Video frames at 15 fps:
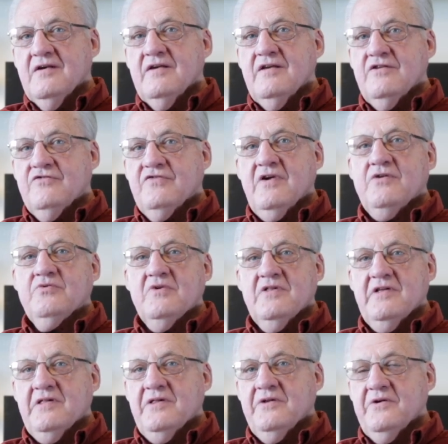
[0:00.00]
in central
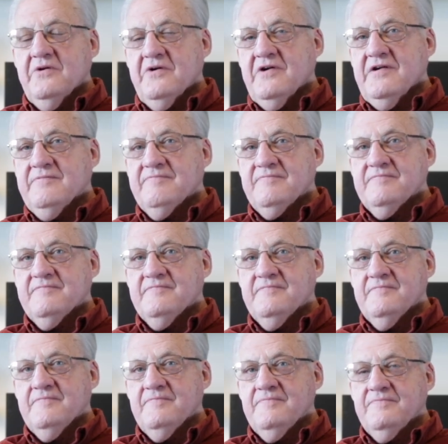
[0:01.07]
Illinois.
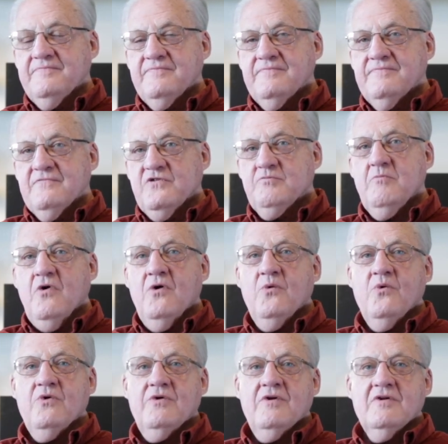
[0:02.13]
Small
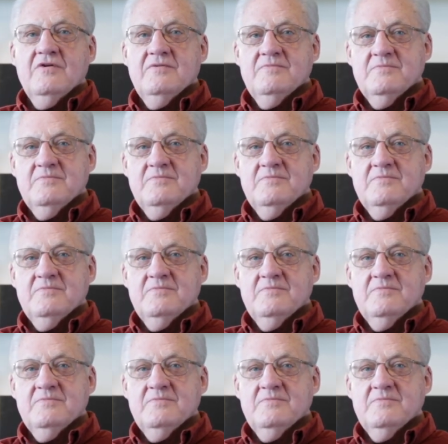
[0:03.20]
world.